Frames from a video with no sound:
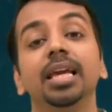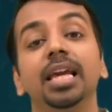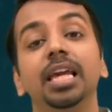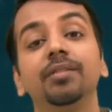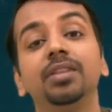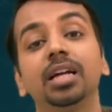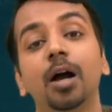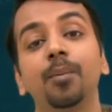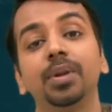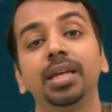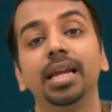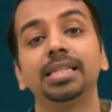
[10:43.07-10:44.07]
If the
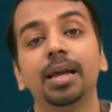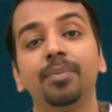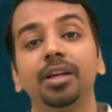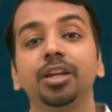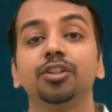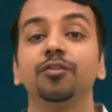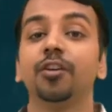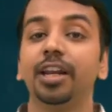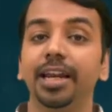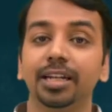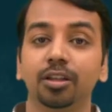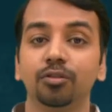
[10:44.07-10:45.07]
company gets application for
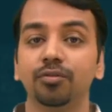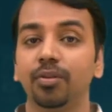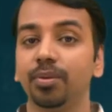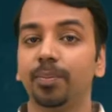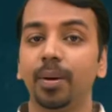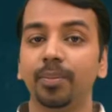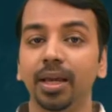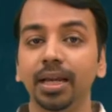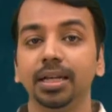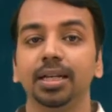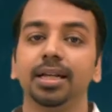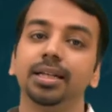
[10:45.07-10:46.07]
8,000 from the
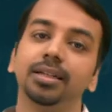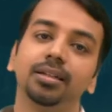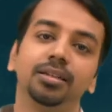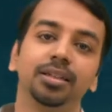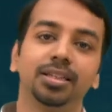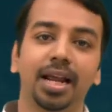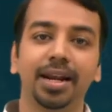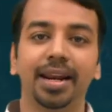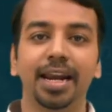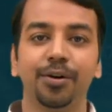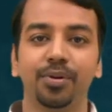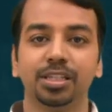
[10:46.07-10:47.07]
public, this
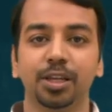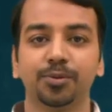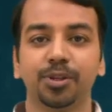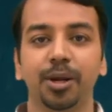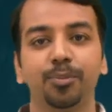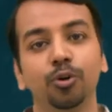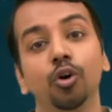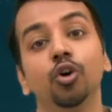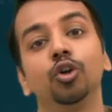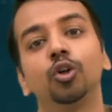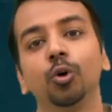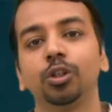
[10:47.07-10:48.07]
underwriter will subscribe to
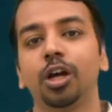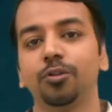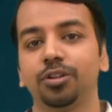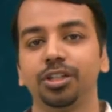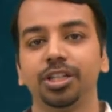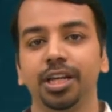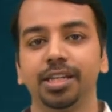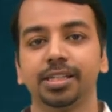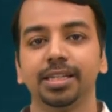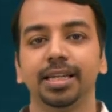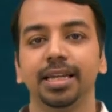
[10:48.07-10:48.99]
2,000 shares.